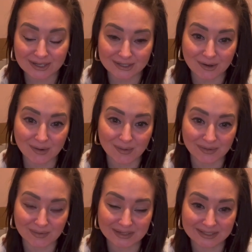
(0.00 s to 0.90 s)
So there
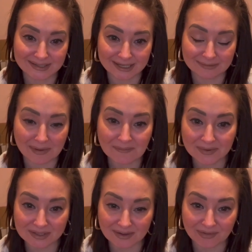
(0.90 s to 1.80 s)
were 6
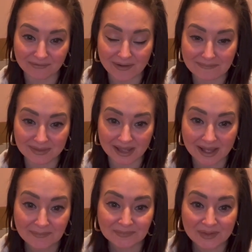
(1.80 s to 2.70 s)
members of the family
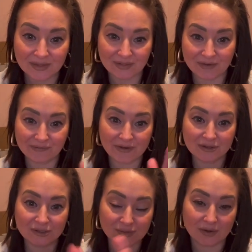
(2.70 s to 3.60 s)
that
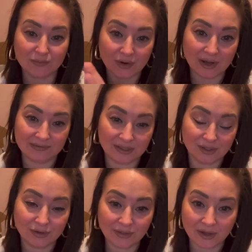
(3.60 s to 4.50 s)
followed one after the
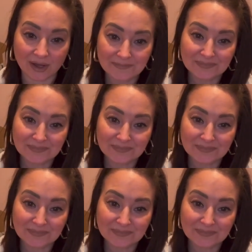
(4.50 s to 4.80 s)
other.